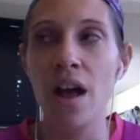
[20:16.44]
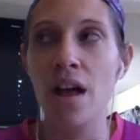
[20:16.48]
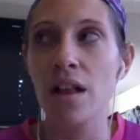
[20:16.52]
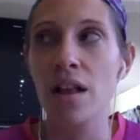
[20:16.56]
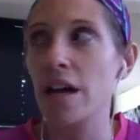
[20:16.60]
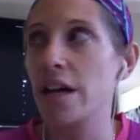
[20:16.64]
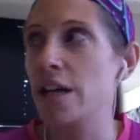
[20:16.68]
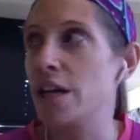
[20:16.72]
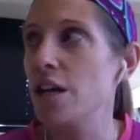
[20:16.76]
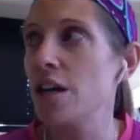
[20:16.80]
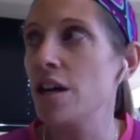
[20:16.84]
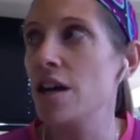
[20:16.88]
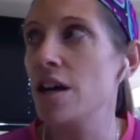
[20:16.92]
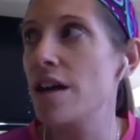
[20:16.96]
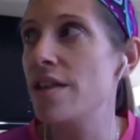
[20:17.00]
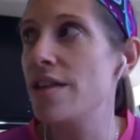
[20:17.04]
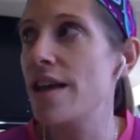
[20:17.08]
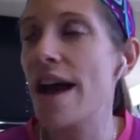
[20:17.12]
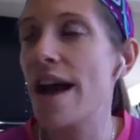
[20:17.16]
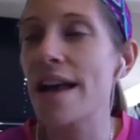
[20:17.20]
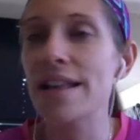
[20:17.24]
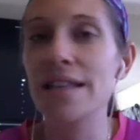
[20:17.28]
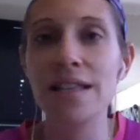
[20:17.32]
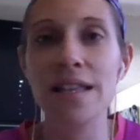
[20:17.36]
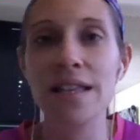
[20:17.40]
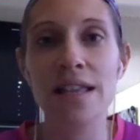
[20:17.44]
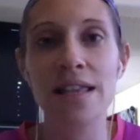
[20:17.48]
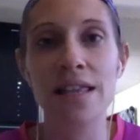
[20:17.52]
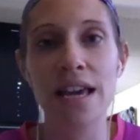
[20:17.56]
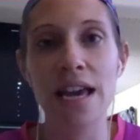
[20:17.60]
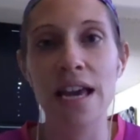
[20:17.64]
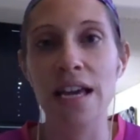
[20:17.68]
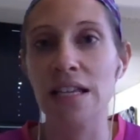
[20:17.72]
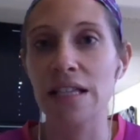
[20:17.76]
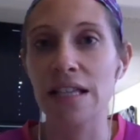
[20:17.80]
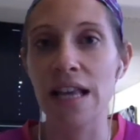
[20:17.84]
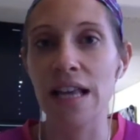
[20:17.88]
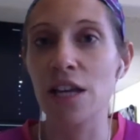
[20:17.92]
and that's the
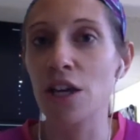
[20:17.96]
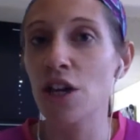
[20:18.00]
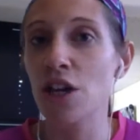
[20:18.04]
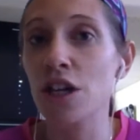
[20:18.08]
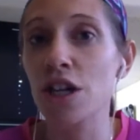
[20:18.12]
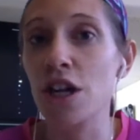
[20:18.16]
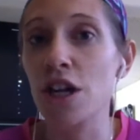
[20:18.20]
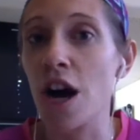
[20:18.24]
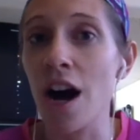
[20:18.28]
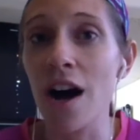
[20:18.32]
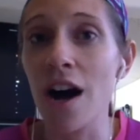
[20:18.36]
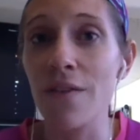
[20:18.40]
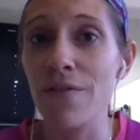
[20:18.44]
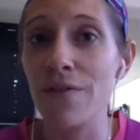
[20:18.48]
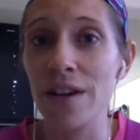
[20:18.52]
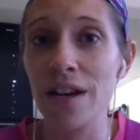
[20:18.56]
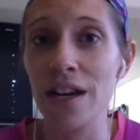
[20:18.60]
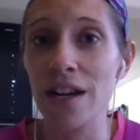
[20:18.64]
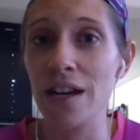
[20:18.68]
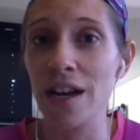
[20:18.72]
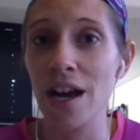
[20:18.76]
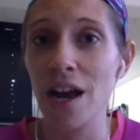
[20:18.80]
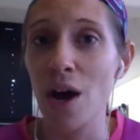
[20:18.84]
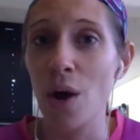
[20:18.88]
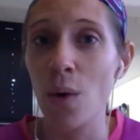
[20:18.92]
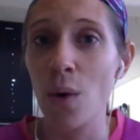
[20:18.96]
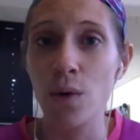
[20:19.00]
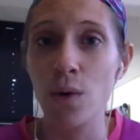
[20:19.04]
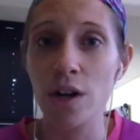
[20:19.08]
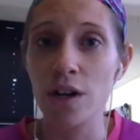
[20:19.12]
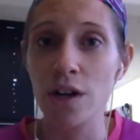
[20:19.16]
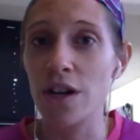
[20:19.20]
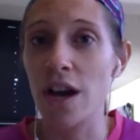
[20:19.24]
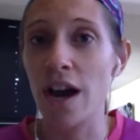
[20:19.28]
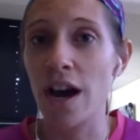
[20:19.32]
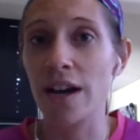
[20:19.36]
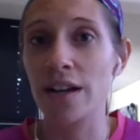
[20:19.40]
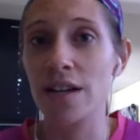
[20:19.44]
thing, is that you're confident when you're
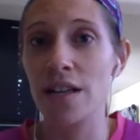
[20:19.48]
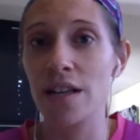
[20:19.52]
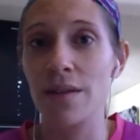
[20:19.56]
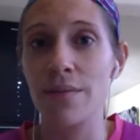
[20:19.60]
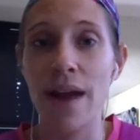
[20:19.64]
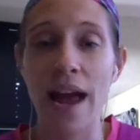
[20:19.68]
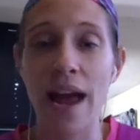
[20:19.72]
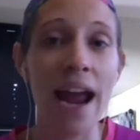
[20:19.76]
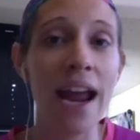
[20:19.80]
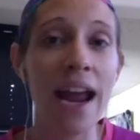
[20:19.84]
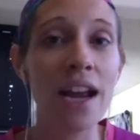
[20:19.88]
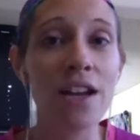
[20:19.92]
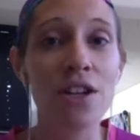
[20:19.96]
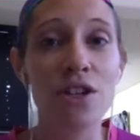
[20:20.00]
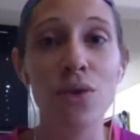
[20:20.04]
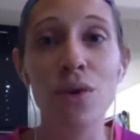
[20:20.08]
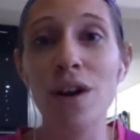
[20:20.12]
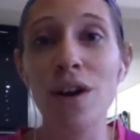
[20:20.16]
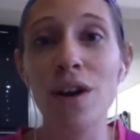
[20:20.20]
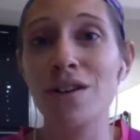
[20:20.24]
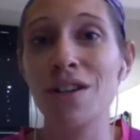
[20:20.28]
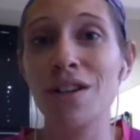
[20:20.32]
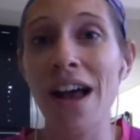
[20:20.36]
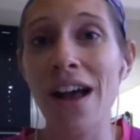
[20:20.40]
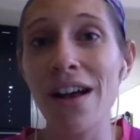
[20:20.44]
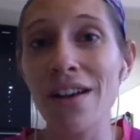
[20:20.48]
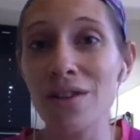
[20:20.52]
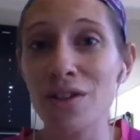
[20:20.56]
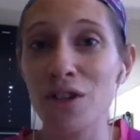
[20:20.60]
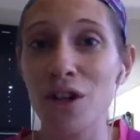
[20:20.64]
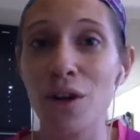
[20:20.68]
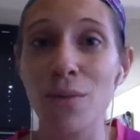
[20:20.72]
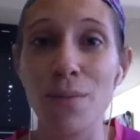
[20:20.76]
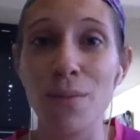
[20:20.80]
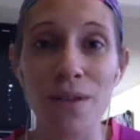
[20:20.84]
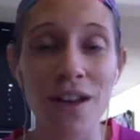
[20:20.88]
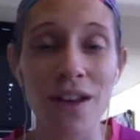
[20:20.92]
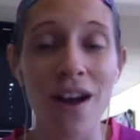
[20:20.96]
talking to them. Hey, join our challenge
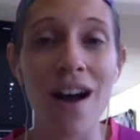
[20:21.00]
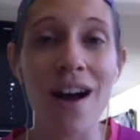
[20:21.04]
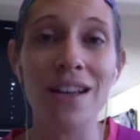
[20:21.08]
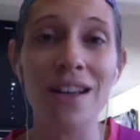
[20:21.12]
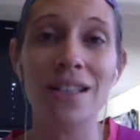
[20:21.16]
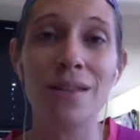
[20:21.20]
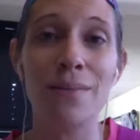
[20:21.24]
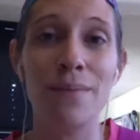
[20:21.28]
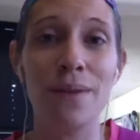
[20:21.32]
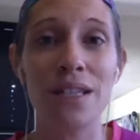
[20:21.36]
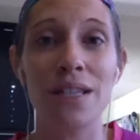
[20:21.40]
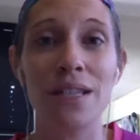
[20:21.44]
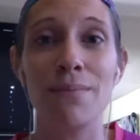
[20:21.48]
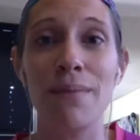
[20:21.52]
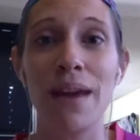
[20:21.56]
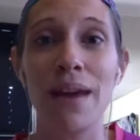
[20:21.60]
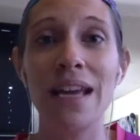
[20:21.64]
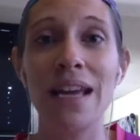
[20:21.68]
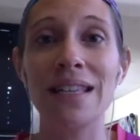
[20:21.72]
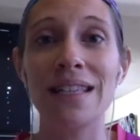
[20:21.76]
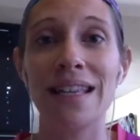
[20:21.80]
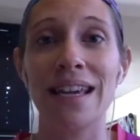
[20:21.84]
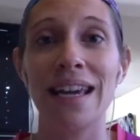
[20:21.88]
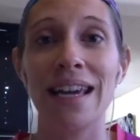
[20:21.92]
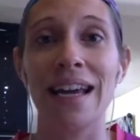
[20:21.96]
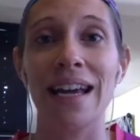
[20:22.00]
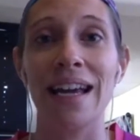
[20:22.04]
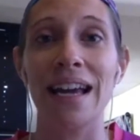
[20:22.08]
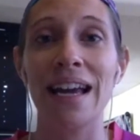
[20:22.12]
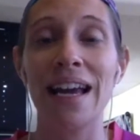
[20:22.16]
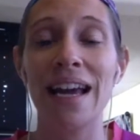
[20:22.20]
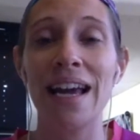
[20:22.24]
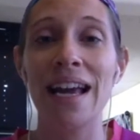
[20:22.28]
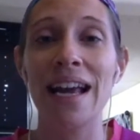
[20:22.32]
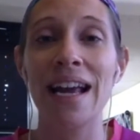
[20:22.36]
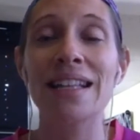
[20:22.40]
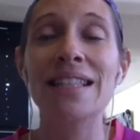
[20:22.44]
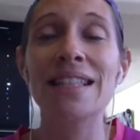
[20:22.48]
group. It's awesome. It's amazing.
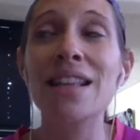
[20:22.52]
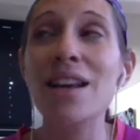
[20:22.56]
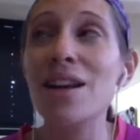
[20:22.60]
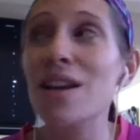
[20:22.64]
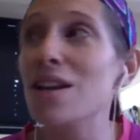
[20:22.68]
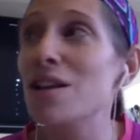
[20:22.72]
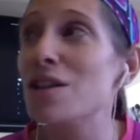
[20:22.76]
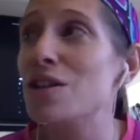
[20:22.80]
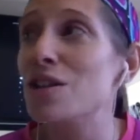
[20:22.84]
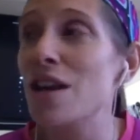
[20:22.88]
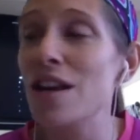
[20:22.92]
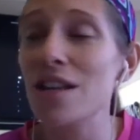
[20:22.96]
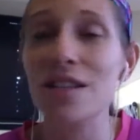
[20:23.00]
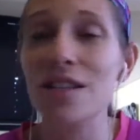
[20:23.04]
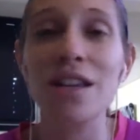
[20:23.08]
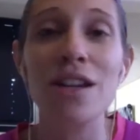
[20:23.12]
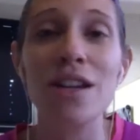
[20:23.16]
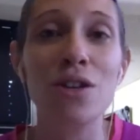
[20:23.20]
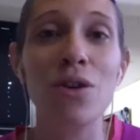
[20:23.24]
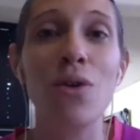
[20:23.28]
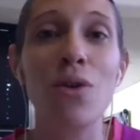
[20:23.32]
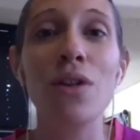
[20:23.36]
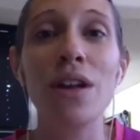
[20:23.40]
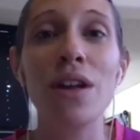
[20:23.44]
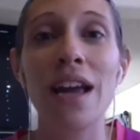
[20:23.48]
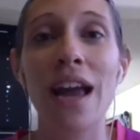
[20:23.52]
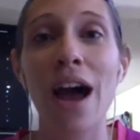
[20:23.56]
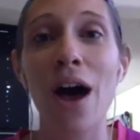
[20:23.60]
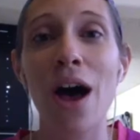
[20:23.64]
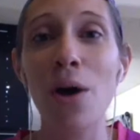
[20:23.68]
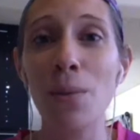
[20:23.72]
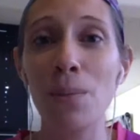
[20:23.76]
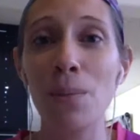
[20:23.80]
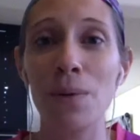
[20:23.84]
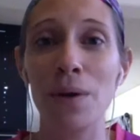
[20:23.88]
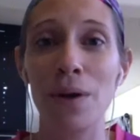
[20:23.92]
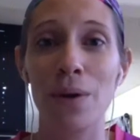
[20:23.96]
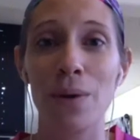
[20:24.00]
It's going to totally
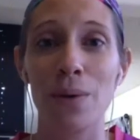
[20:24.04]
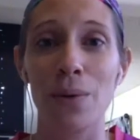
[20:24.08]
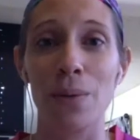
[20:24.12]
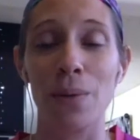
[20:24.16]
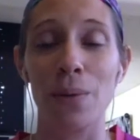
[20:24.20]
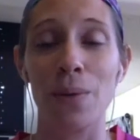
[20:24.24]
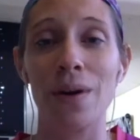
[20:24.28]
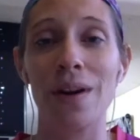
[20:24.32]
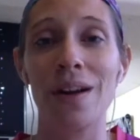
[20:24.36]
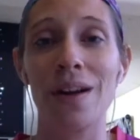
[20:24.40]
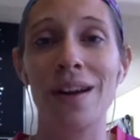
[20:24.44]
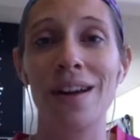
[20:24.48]
help you.